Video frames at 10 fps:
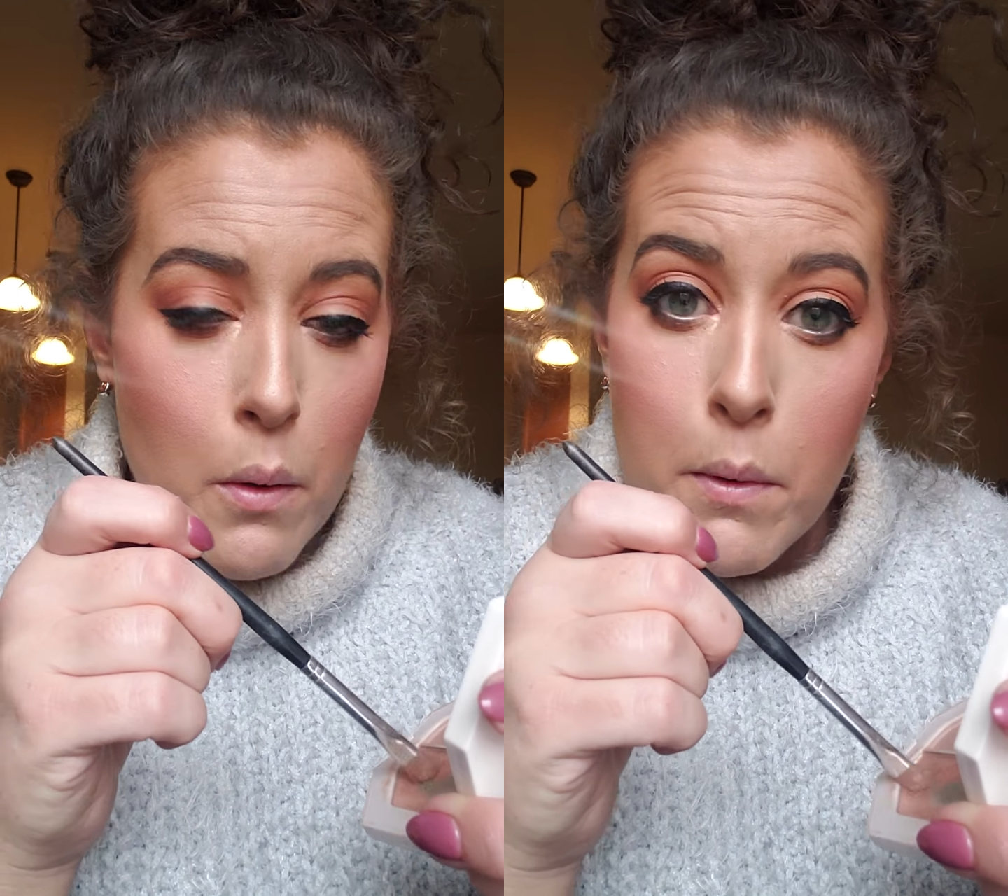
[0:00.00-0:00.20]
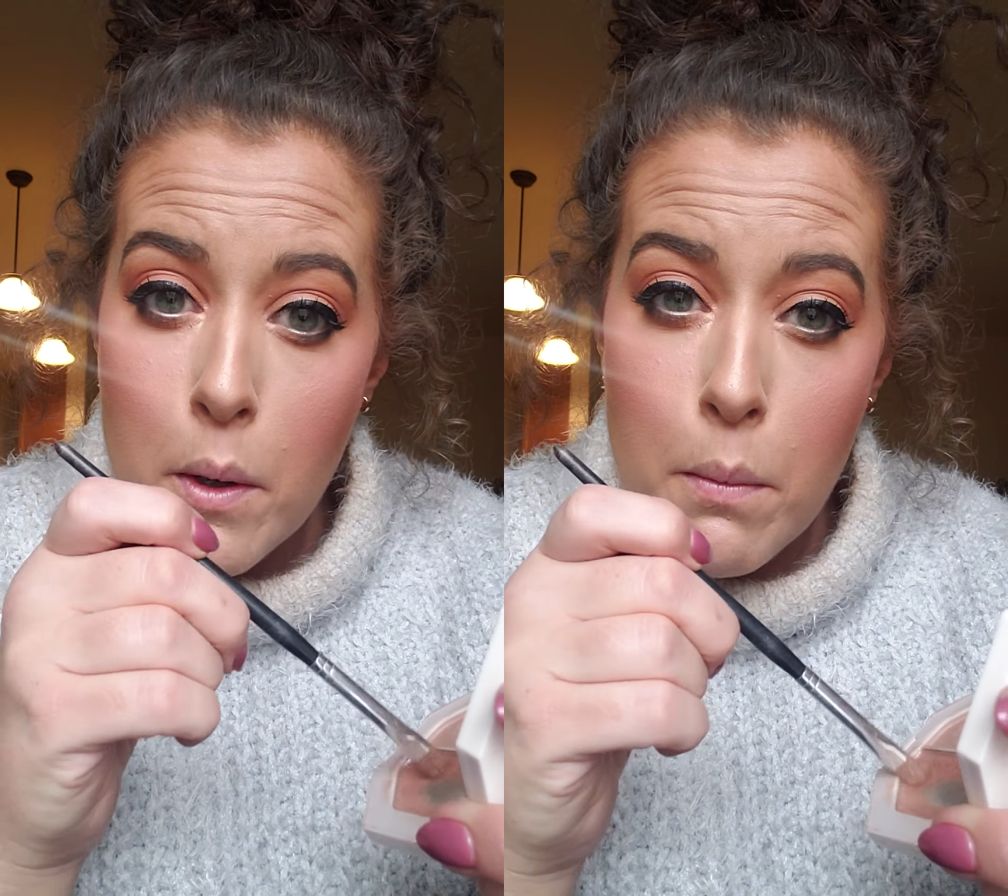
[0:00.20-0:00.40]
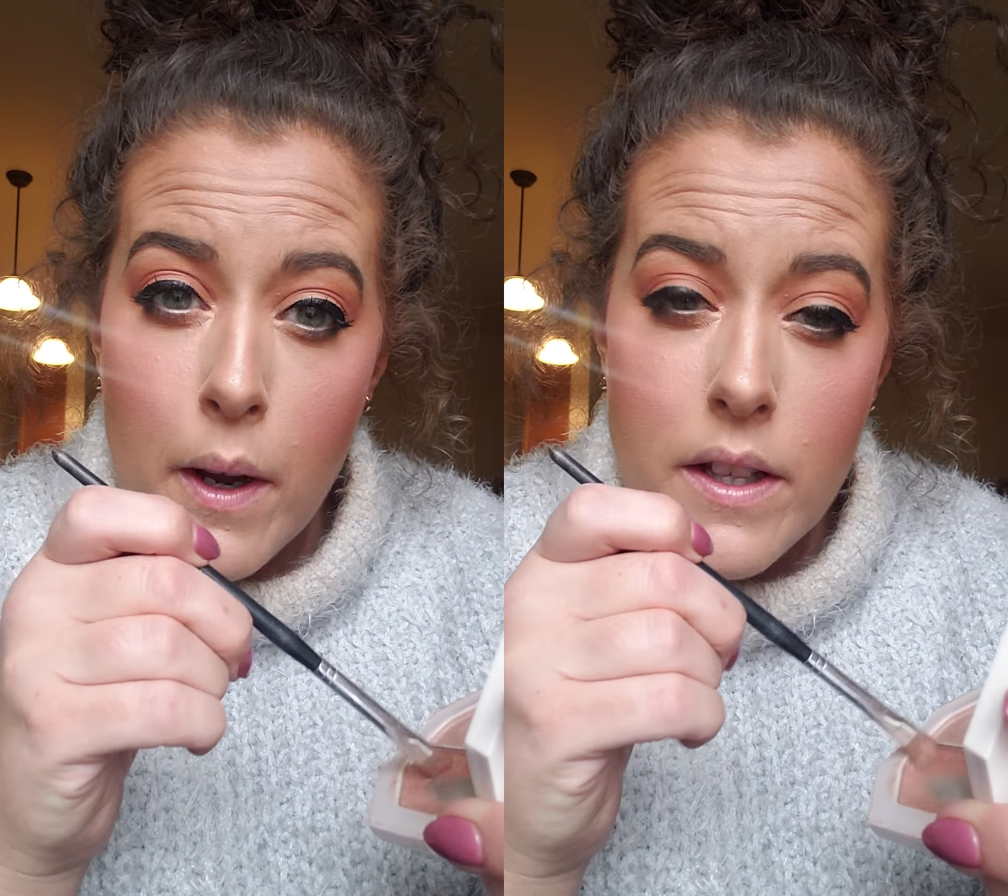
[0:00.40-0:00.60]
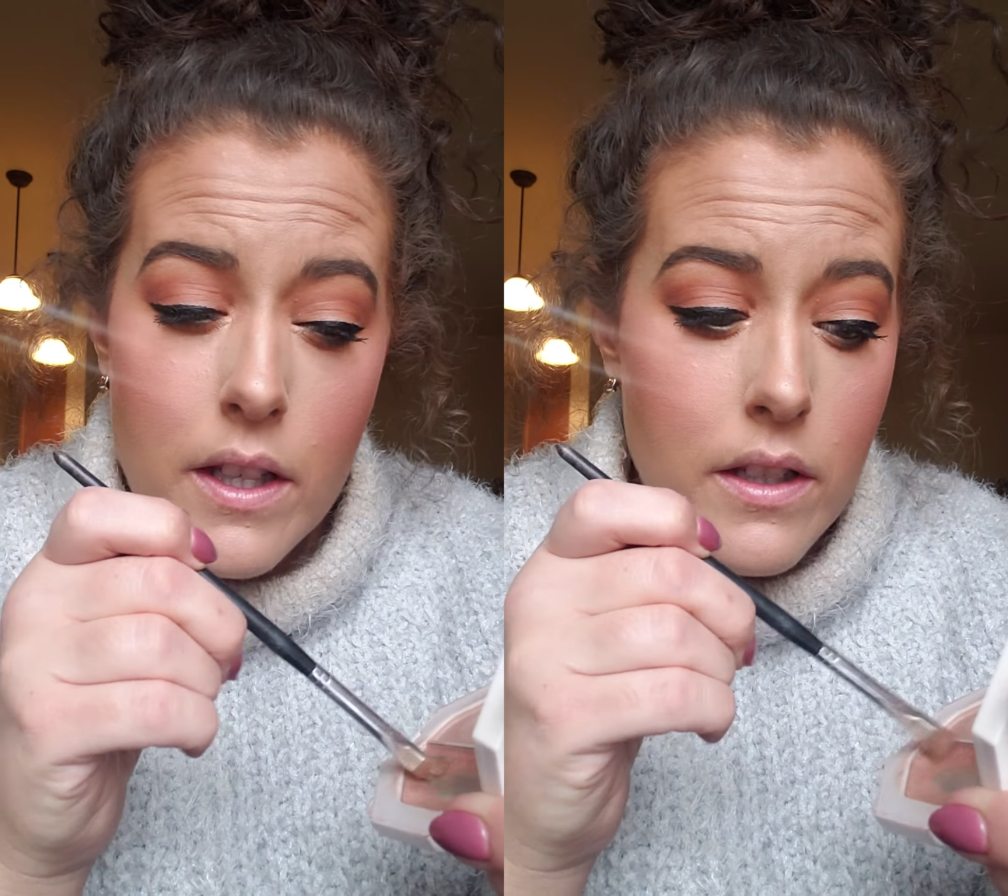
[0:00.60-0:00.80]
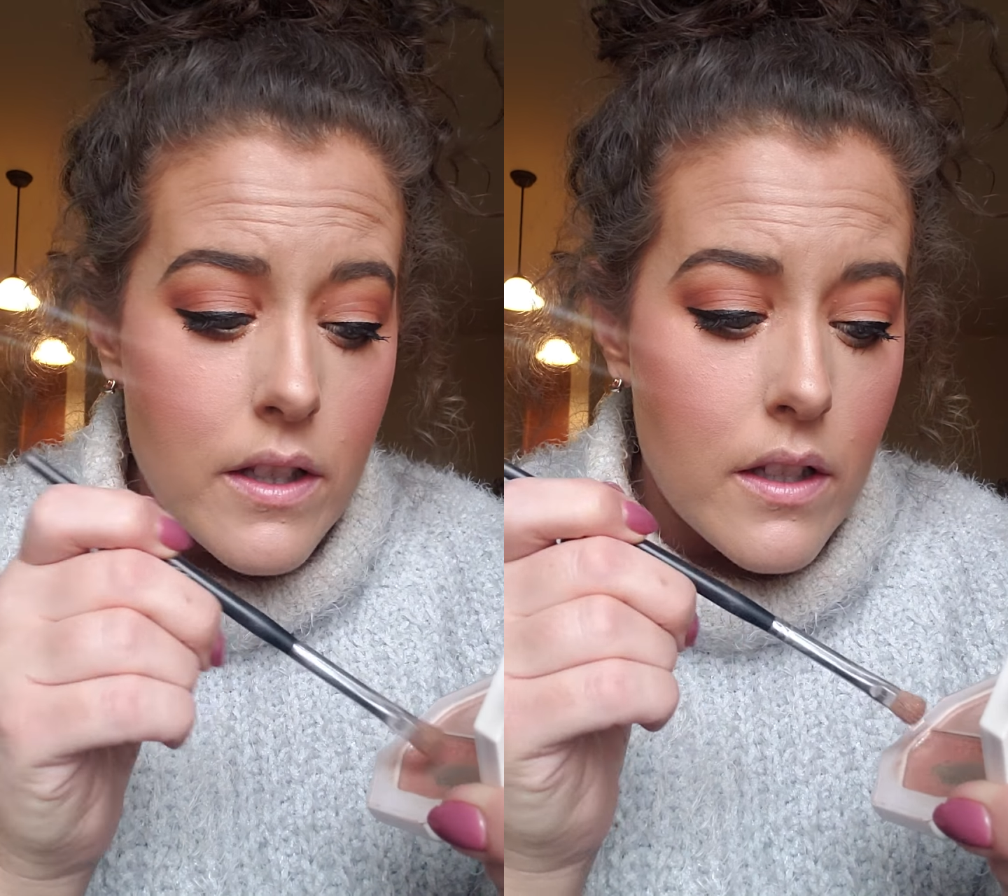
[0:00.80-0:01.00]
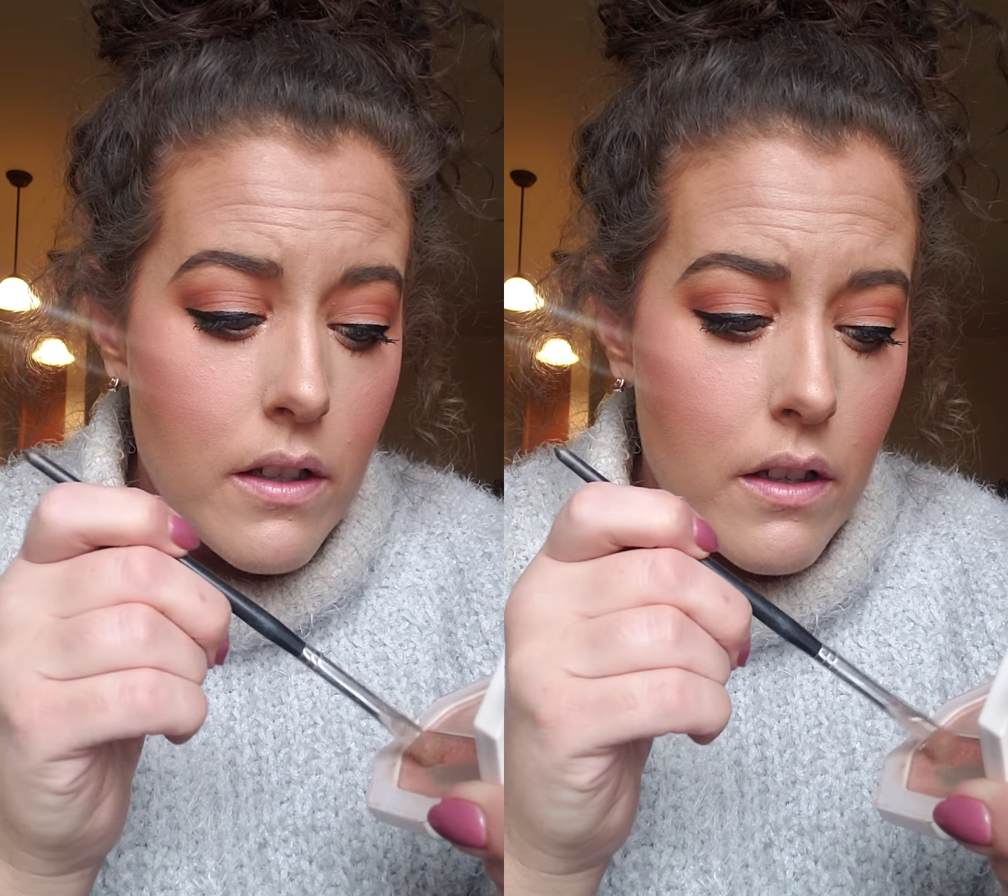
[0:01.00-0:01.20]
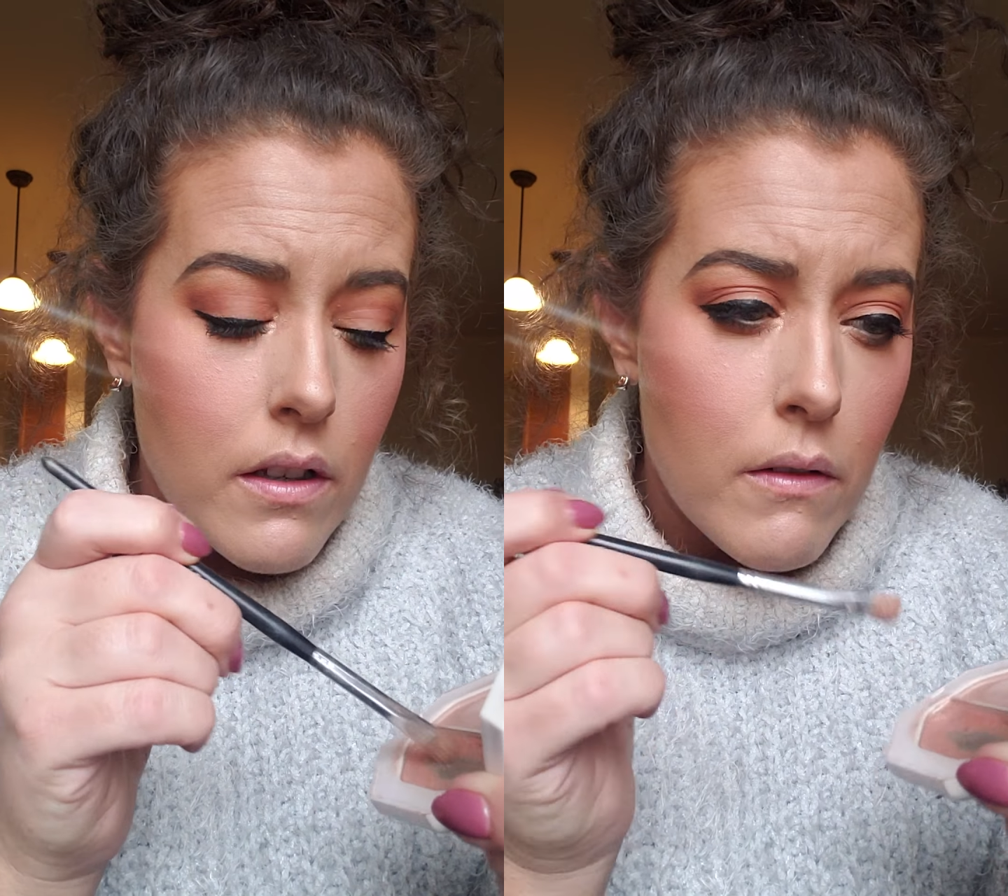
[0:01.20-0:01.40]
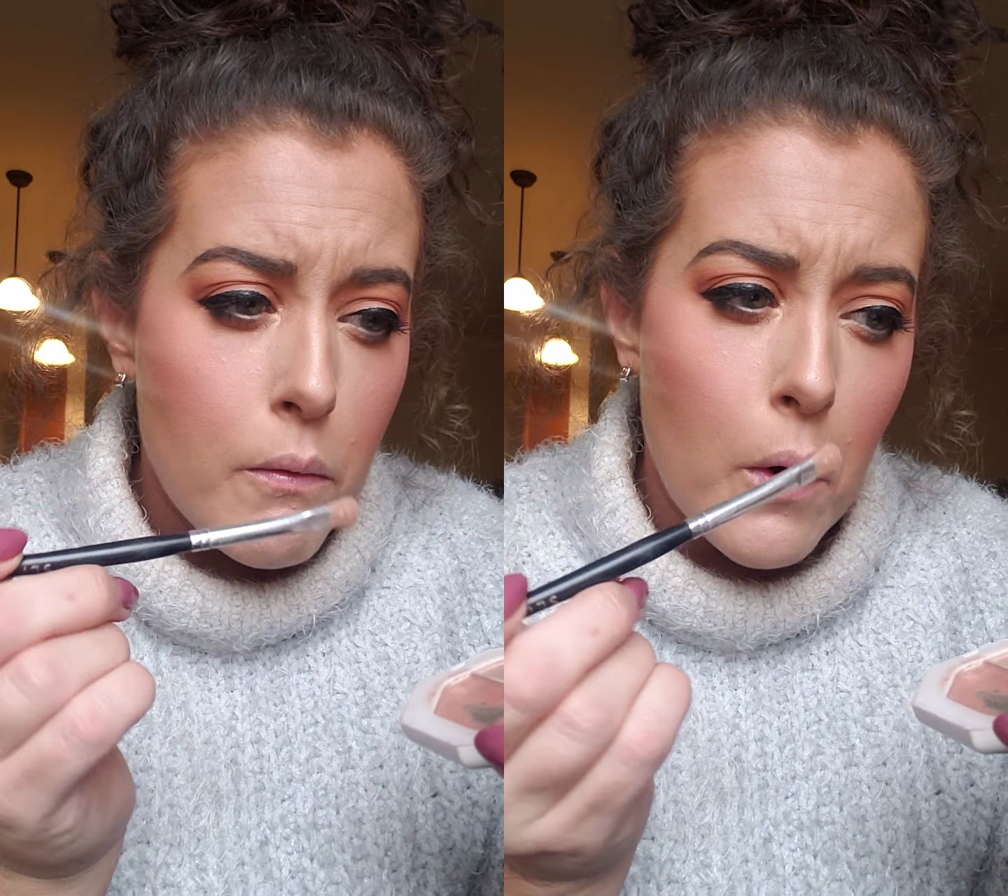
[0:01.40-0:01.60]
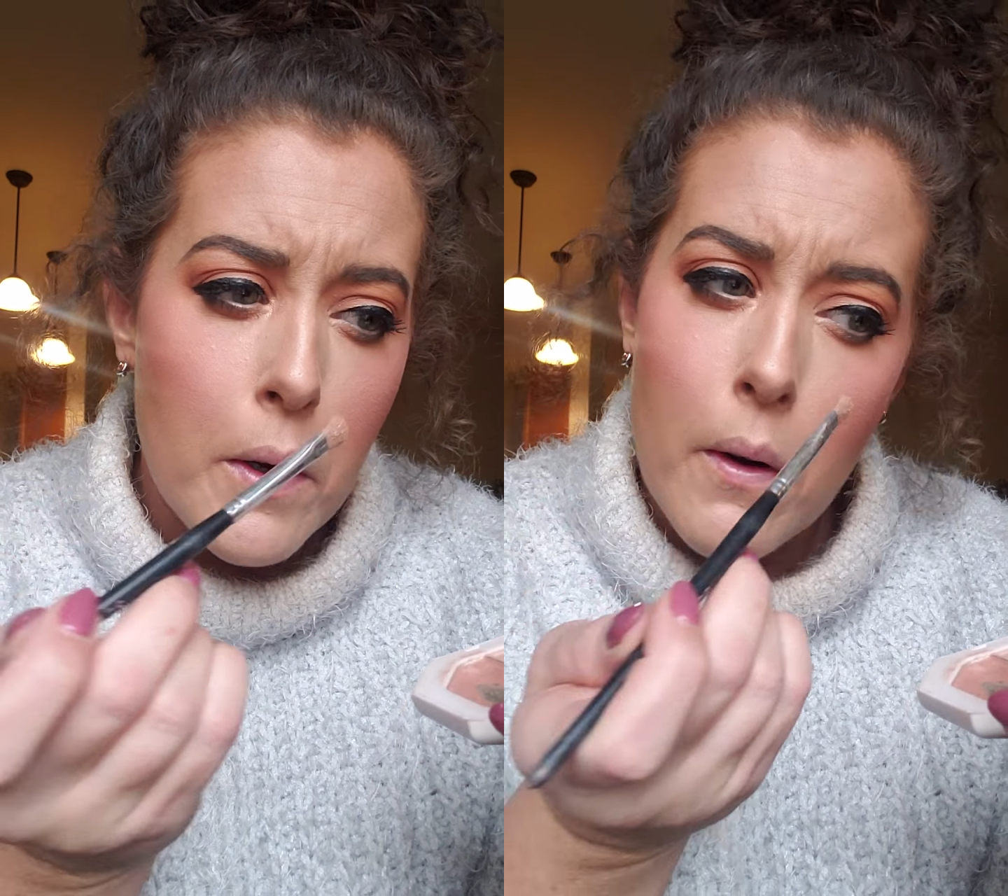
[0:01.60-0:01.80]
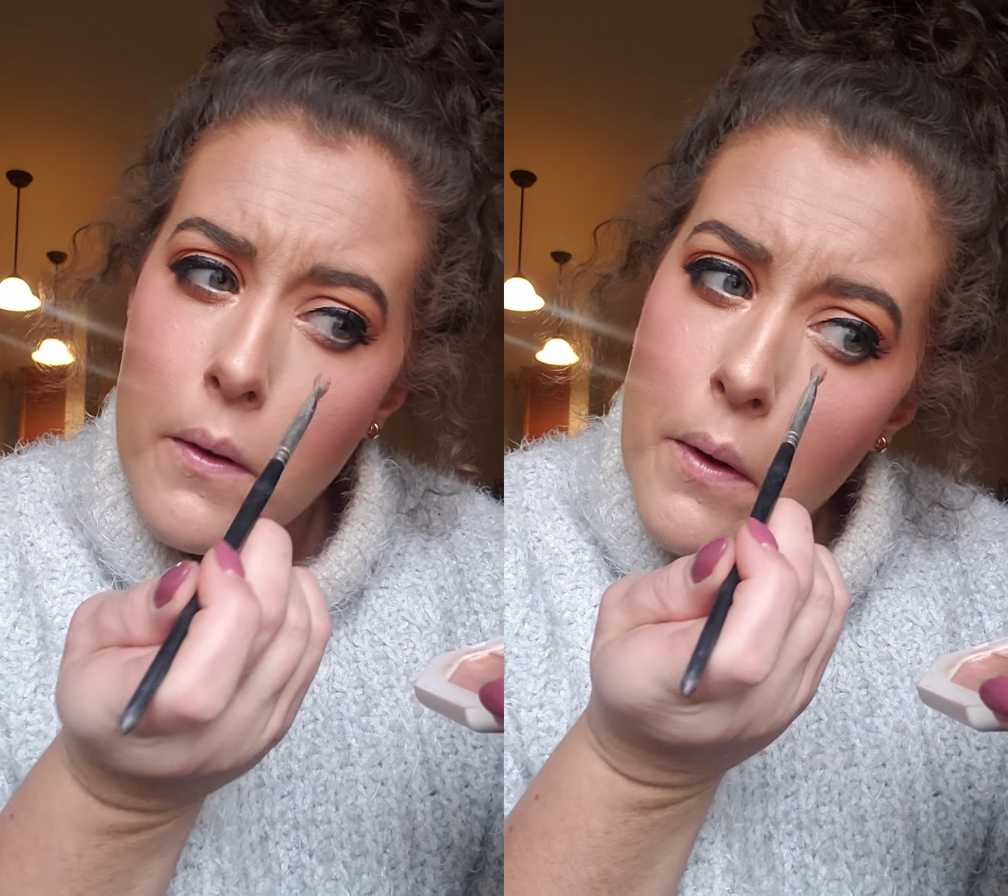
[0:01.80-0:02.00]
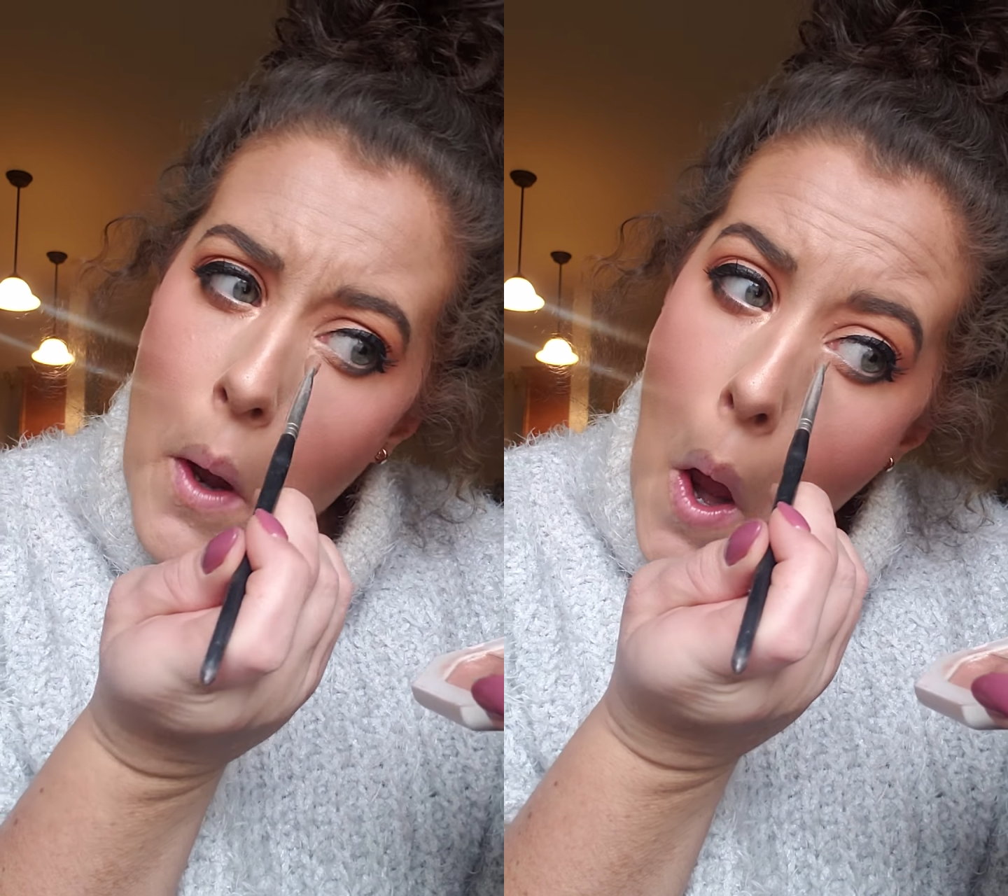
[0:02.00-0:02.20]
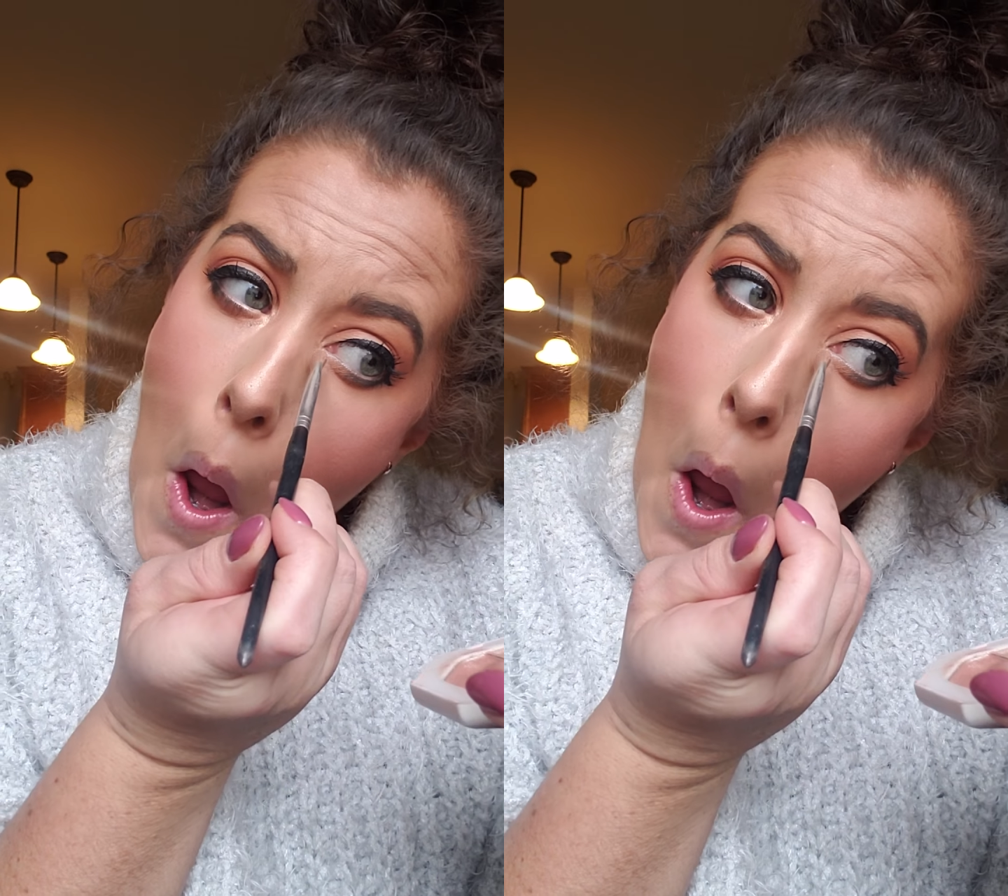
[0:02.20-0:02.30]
open her presents. 4-year-old.